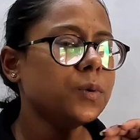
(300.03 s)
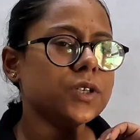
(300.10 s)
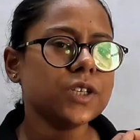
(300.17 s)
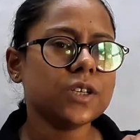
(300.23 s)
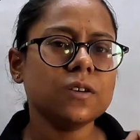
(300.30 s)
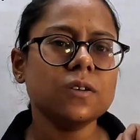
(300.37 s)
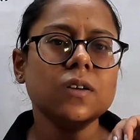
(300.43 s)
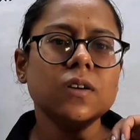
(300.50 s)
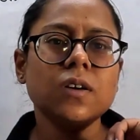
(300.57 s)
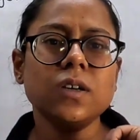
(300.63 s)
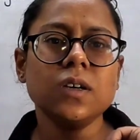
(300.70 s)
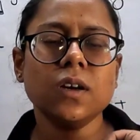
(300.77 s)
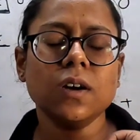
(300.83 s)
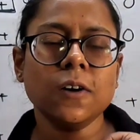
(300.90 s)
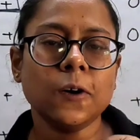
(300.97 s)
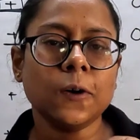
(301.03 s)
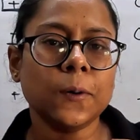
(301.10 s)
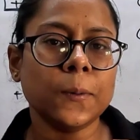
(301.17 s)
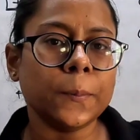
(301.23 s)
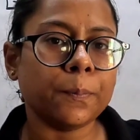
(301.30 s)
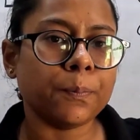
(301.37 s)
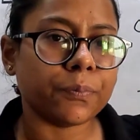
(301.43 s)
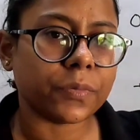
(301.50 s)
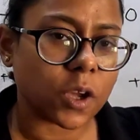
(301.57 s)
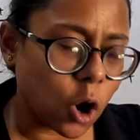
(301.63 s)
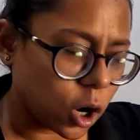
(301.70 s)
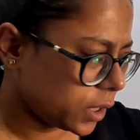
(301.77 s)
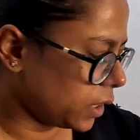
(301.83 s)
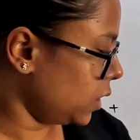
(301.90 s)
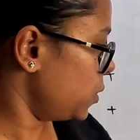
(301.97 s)
particular
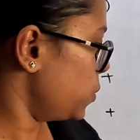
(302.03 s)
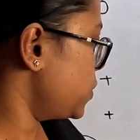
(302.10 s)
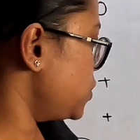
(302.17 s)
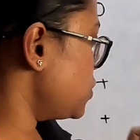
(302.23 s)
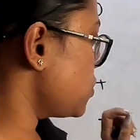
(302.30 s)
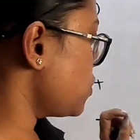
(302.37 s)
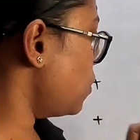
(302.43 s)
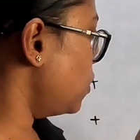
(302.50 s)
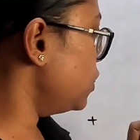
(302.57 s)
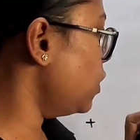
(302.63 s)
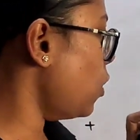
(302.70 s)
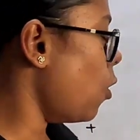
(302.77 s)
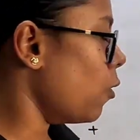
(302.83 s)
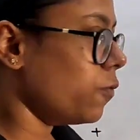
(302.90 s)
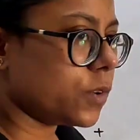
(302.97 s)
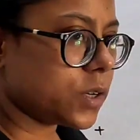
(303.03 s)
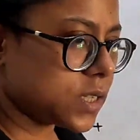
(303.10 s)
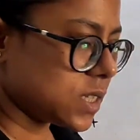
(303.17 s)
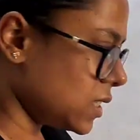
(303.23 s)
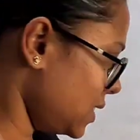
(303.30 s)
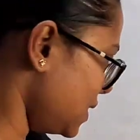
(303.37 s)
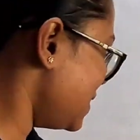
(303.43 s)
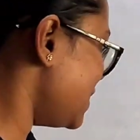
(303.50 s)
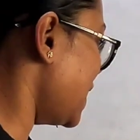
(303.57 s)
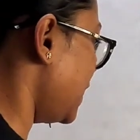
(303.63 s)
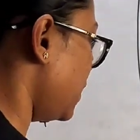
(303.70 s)
orchid which is called the Ophrys, it's its